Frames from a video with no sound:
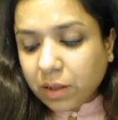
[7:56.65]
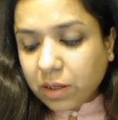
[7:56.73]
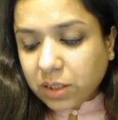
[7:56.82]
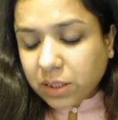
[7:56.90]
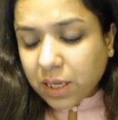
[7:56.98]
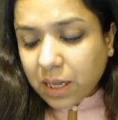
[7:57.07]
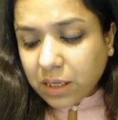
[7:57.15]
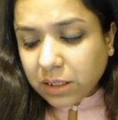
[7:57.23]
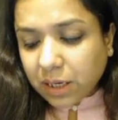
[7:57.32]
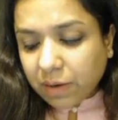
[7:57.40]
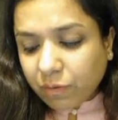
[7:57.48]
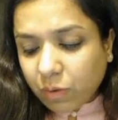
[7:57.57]
The
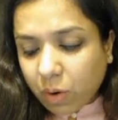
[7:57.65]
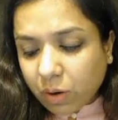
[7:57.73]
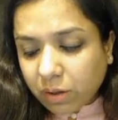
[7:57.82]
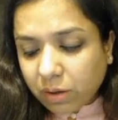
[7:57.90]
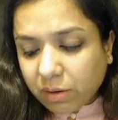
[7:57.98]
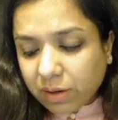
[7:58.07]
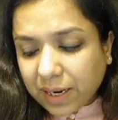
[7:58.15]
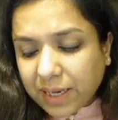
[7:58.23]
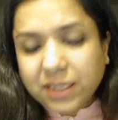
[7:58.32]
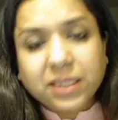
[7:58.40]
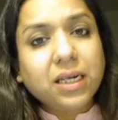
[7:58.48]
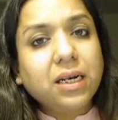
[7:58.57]
cells have got a
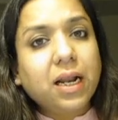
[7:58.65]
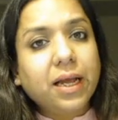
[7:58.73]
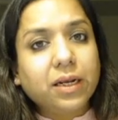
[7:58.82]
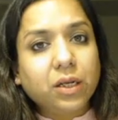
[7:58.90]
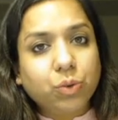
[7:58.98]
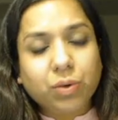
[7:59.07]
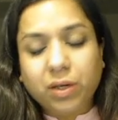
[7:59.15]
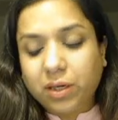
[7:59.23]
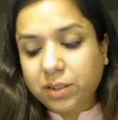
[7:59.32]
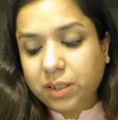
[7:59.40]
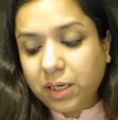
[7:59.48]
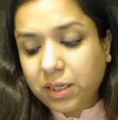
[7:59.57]
raisin-like
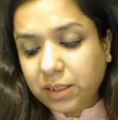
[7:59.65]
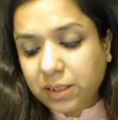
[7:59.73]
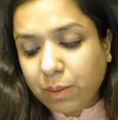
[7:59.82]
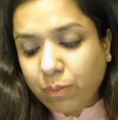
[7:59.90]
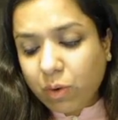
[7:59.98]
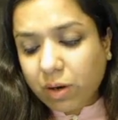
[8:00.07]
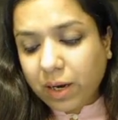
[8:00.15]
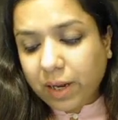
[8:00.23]
nucleus. It is somewhat